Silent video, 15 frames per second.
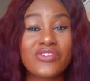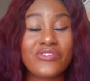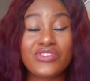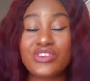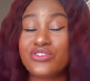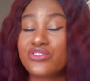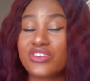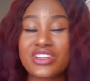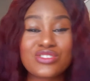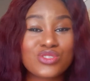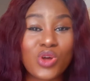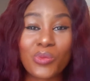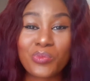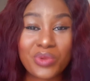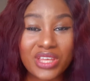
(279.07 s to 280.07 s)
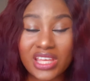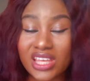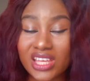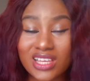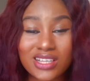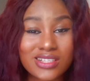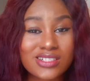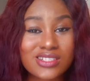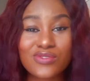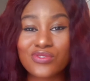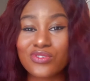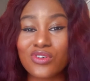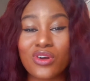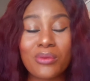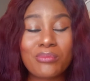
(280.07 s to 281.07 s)
different topics,
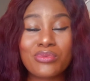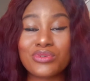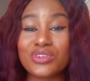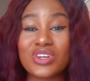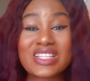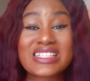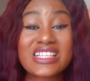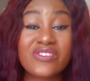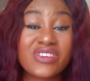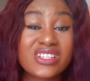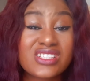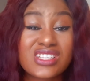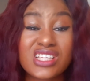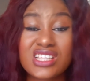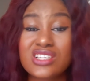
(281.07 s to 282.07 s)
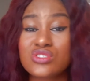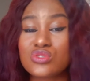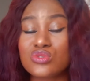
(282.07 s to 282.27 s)
from productivity